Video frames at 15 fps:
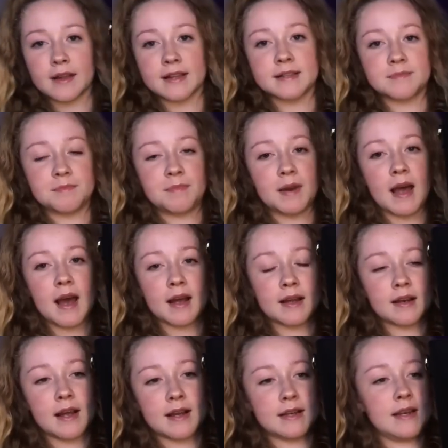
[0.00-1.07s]
this
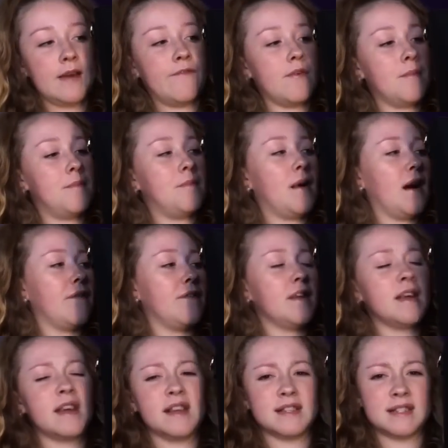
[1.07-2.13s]
black like leather, I
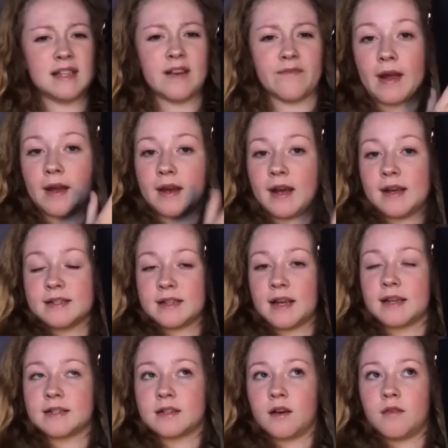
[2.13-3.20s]
think it's leather, and it has
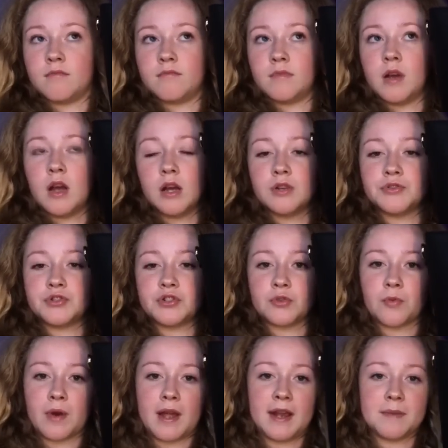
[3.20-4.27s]
like some
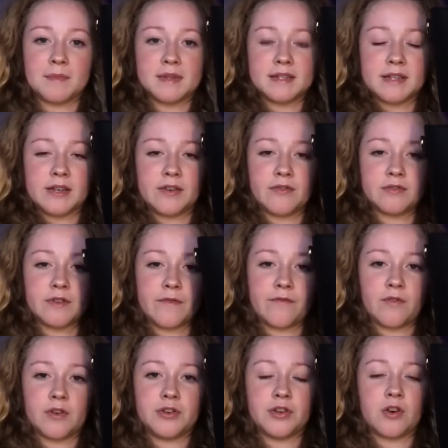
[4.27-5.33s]
suede material on the
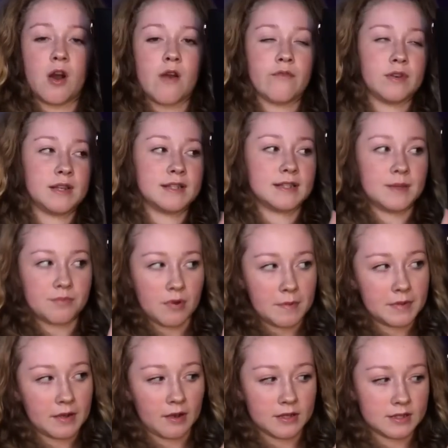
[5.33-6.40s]
front. You can't really see
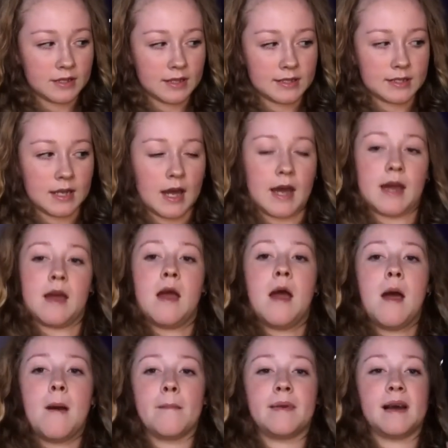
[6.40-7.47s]
properly because of this light,
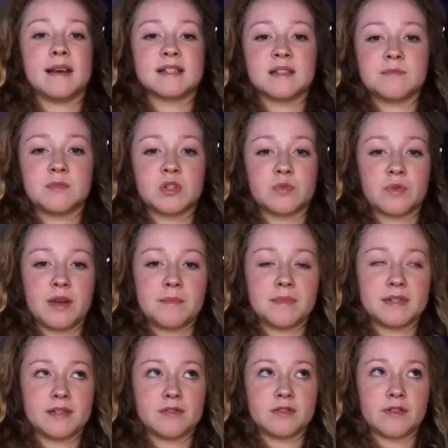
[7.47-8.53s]
but it has some suede
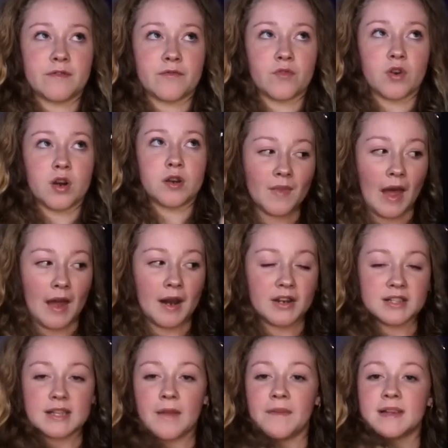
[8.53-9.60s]
material on the front, and I
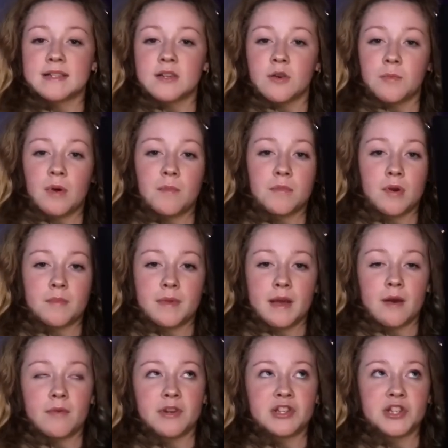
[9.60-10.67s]
just have this little pom-pom
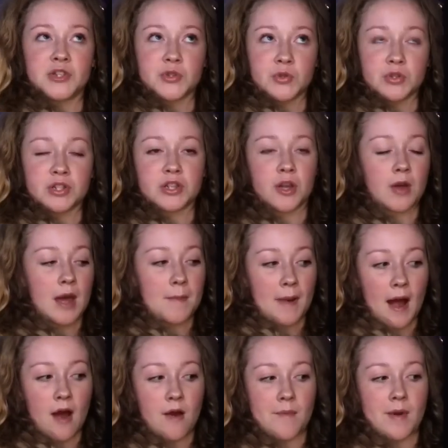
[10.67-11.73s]
here, which is also a
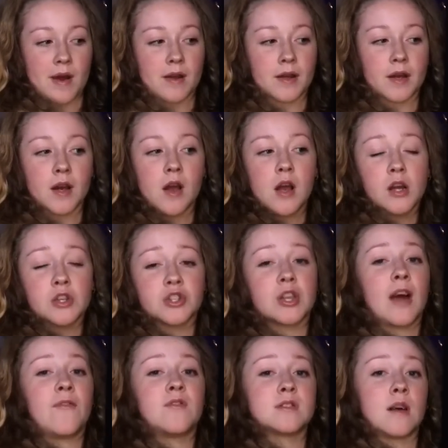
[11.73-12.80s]
power bank,
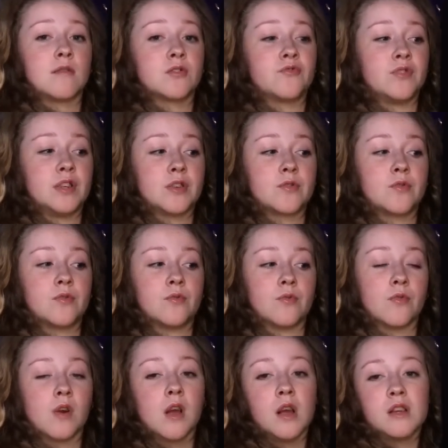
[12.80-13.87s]
so I thought that was really
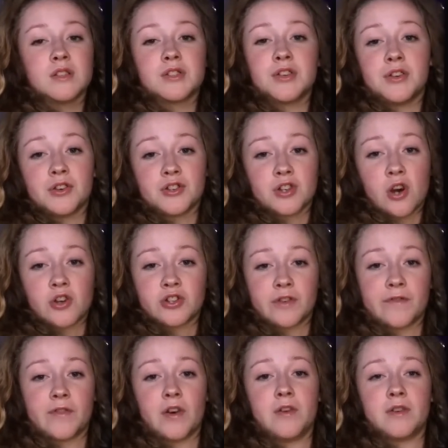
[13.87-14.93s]
cool, so you can charge your
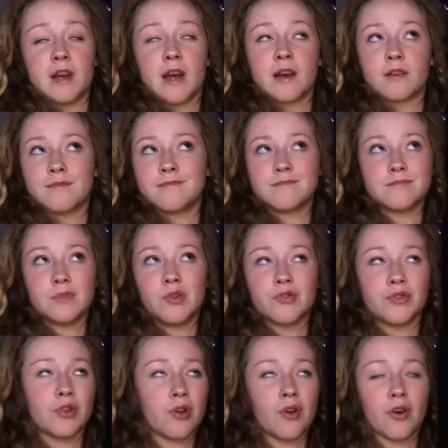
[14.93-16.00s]
phone like
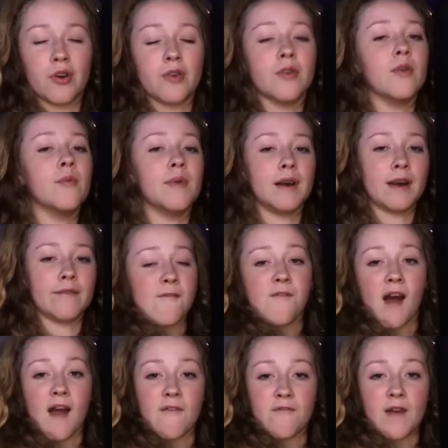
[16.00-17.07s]
on the go or whatever. If
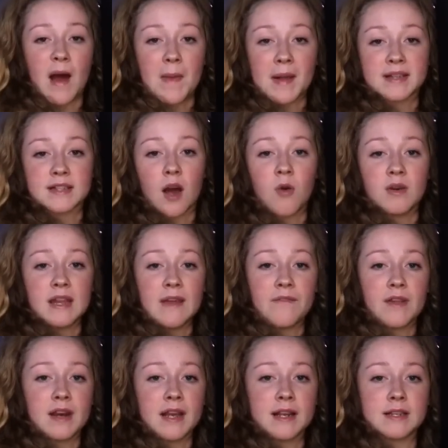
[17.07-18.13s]
I find this, I'll leave
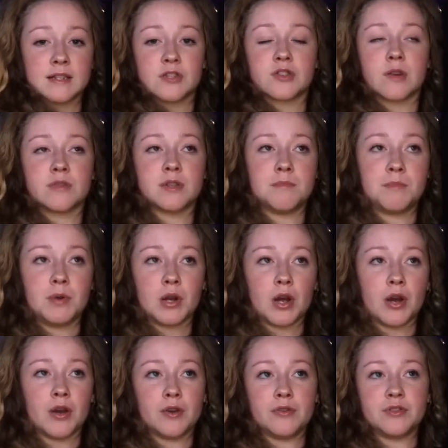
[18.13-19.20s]
the link in the description
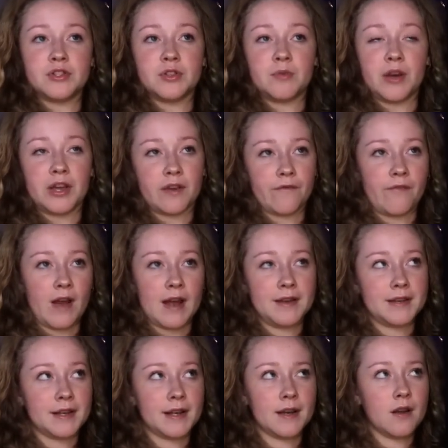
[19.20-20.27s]
below to where you can
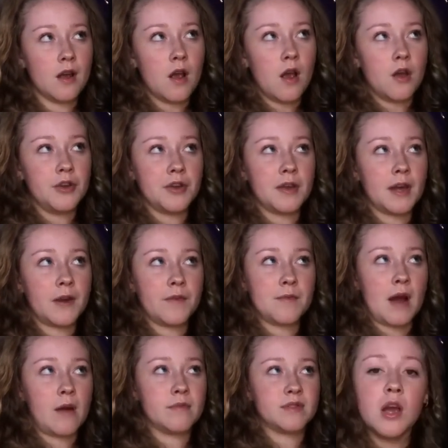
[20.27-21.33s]
find it. You can get it
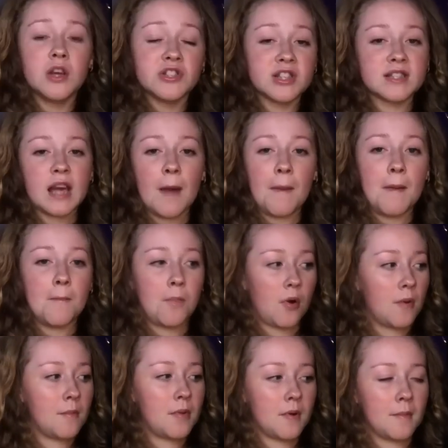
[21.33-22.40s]
from Amazon, just type in
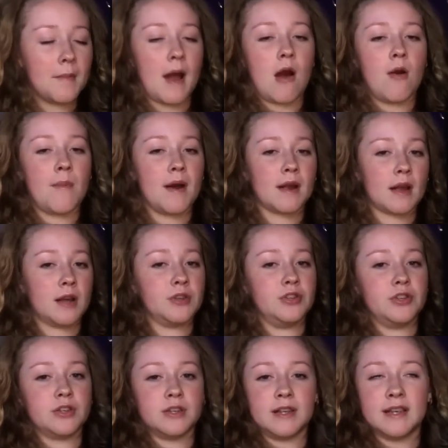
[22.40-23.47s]
pom-pom power bank and
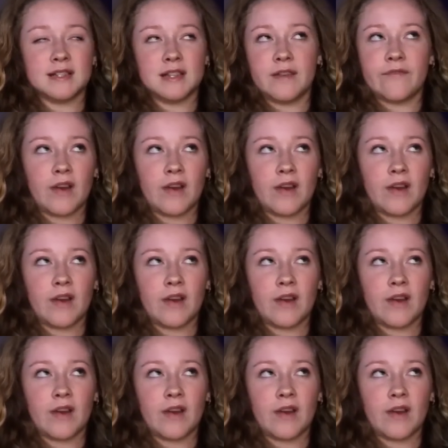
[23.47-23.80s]
you can easily